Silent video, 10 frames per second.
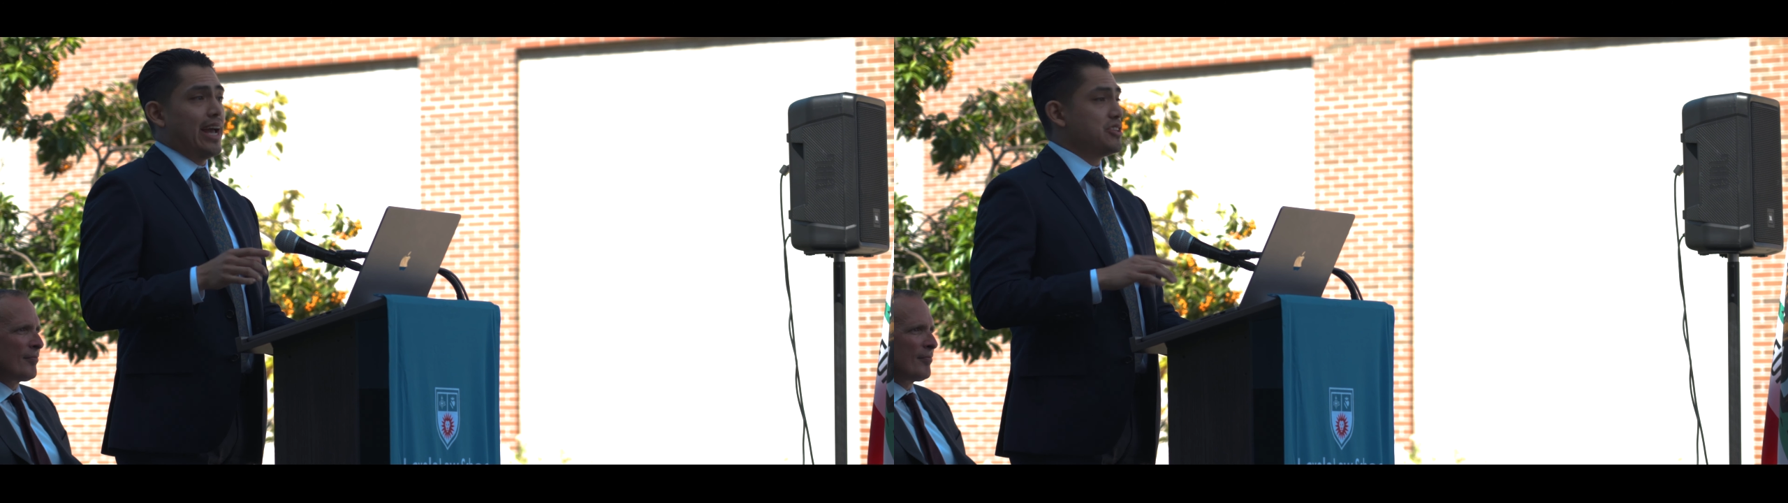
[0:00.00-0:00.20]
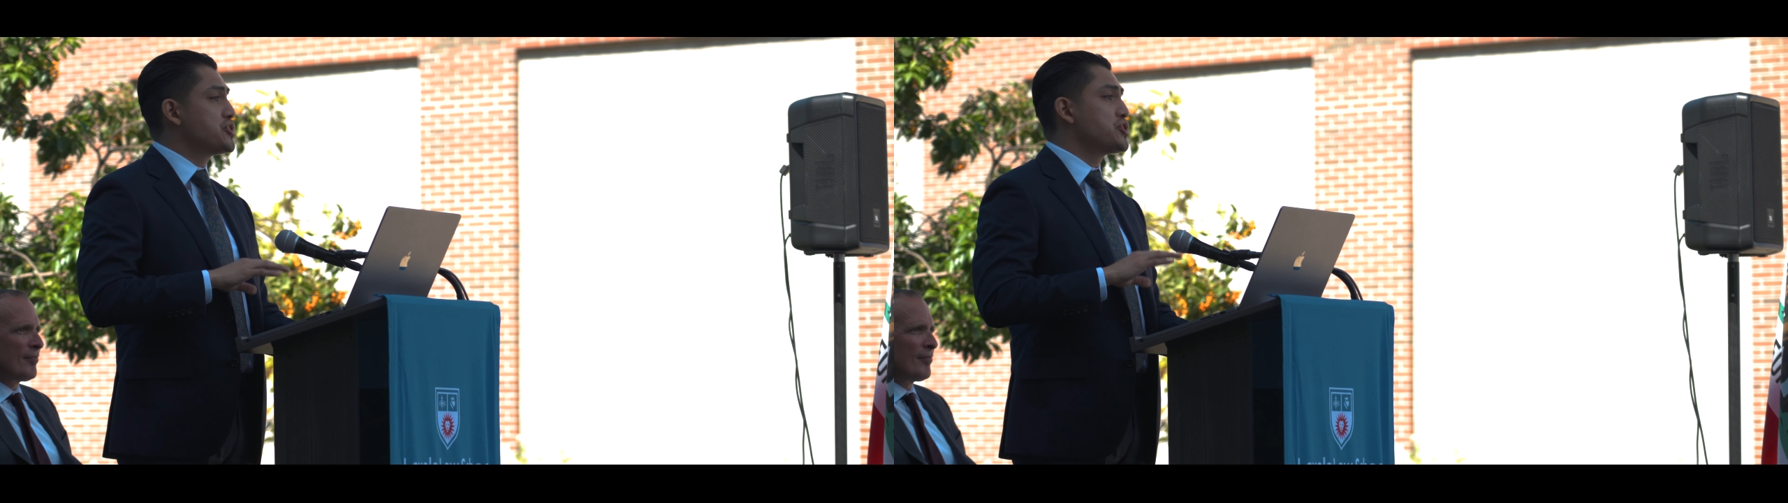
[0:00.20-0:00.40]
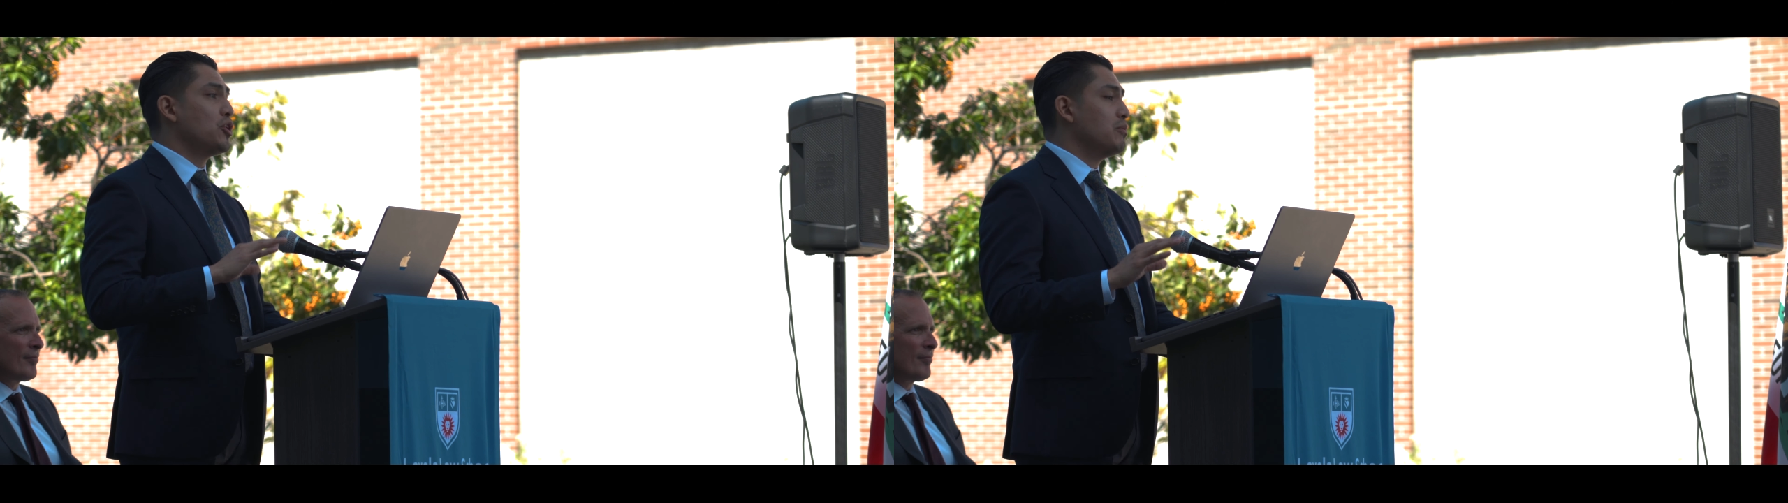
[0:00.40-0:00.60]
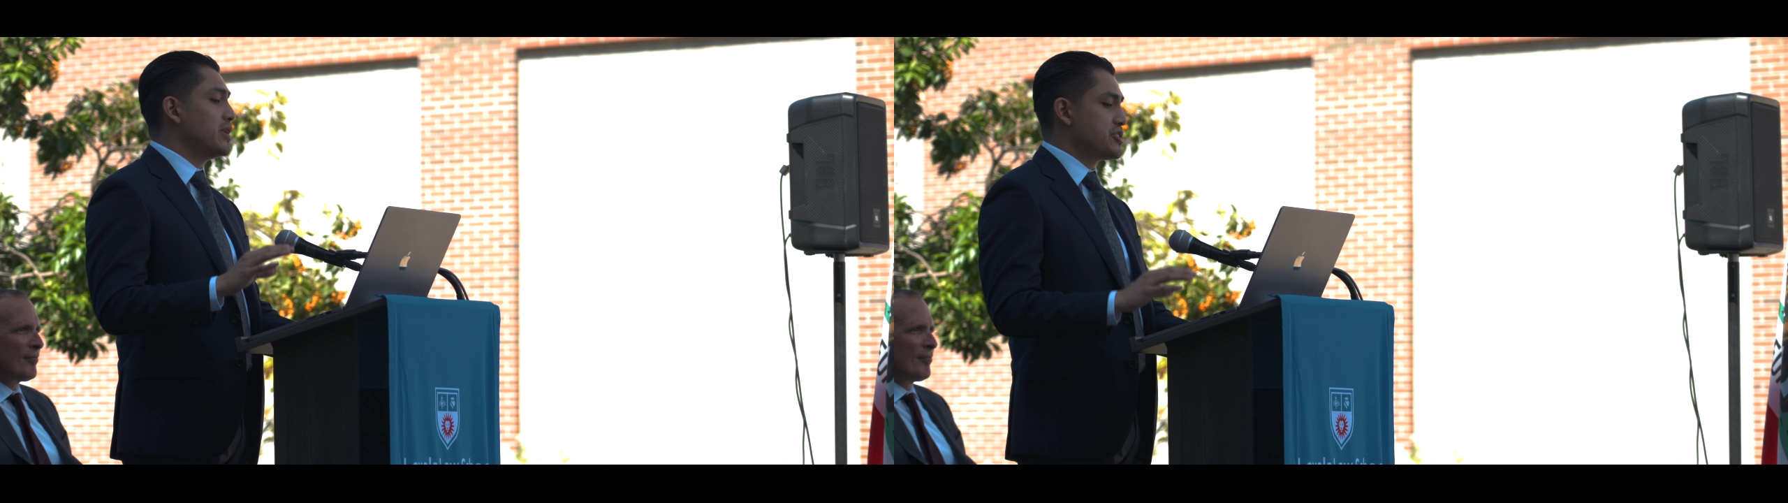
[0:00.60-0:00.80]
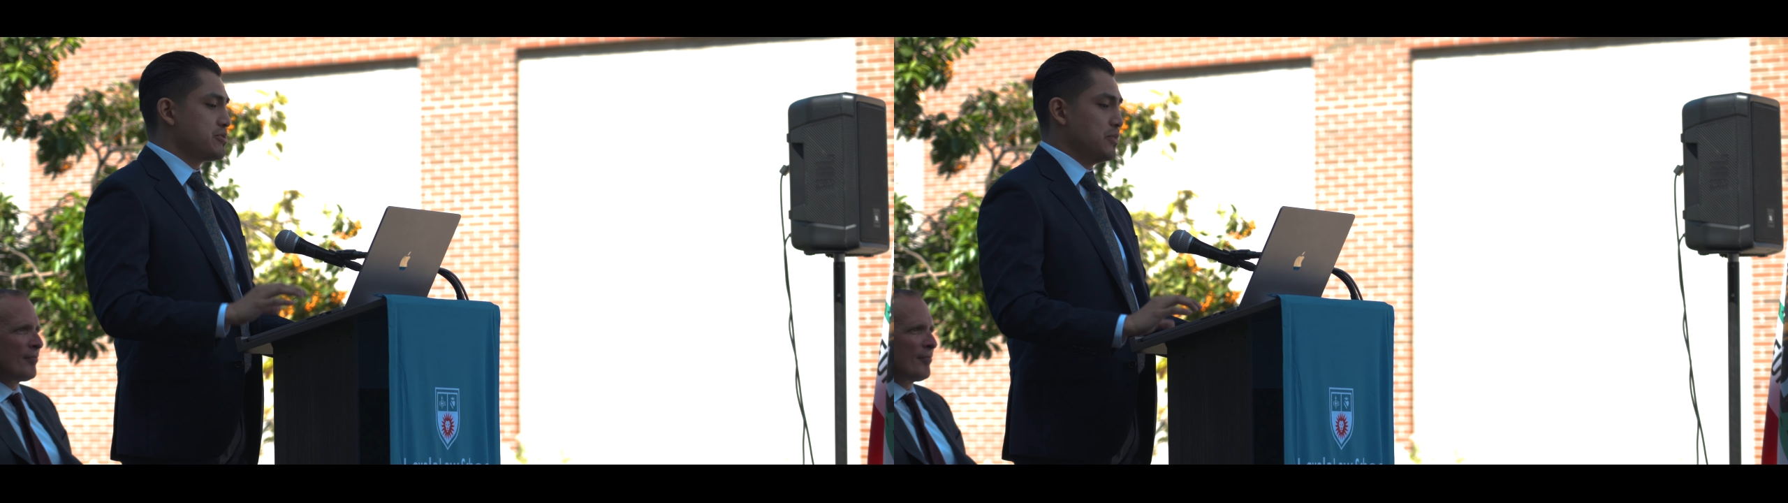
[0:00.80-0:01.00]
and so
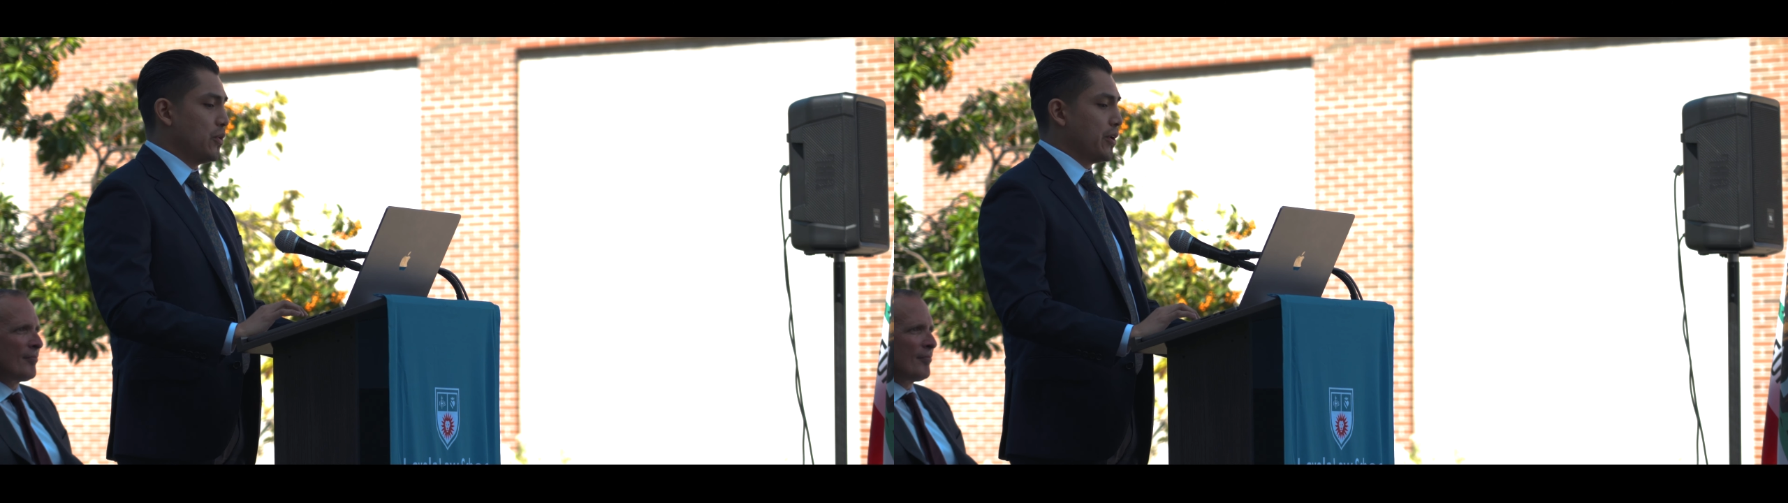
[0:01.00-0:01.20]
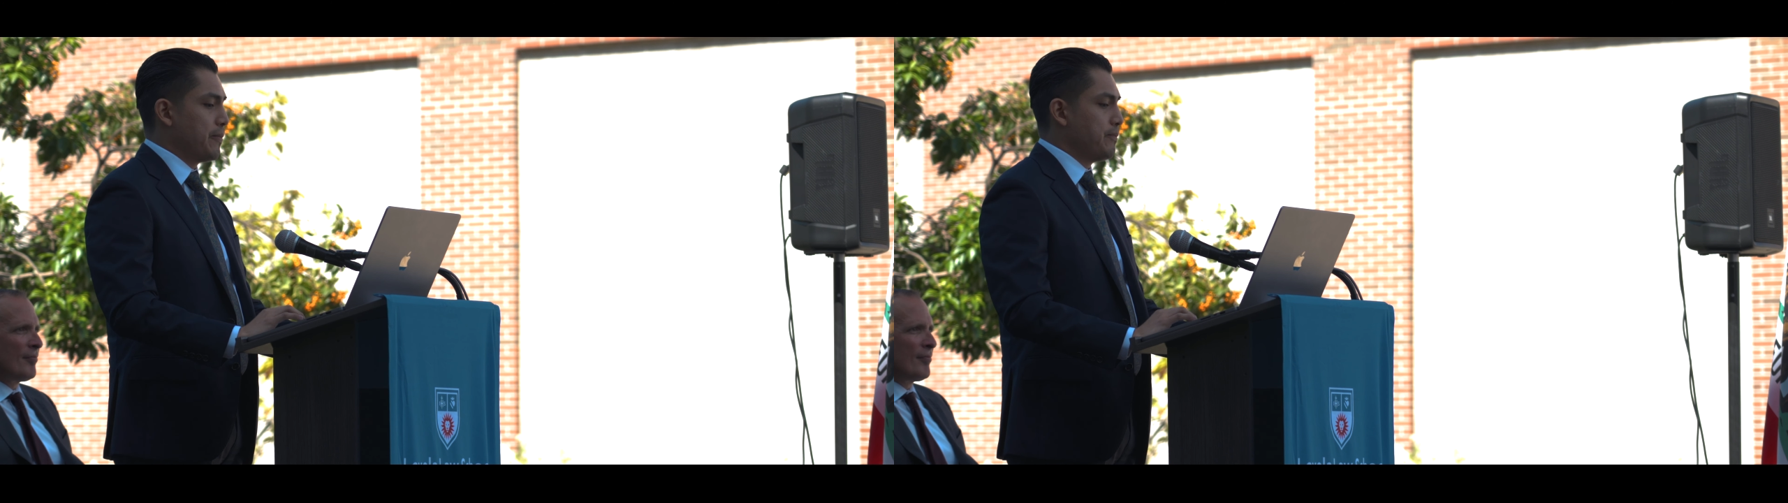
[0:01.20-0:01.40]
much more.